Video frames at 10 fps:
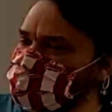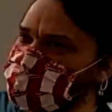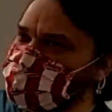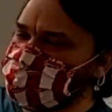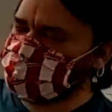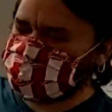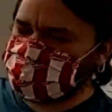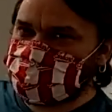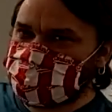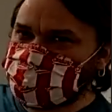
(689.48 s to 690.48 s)
now are closing,
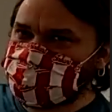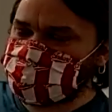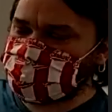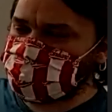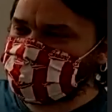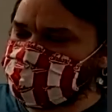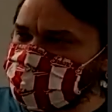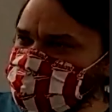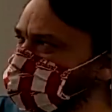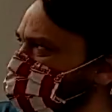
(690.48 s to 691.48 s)
closing close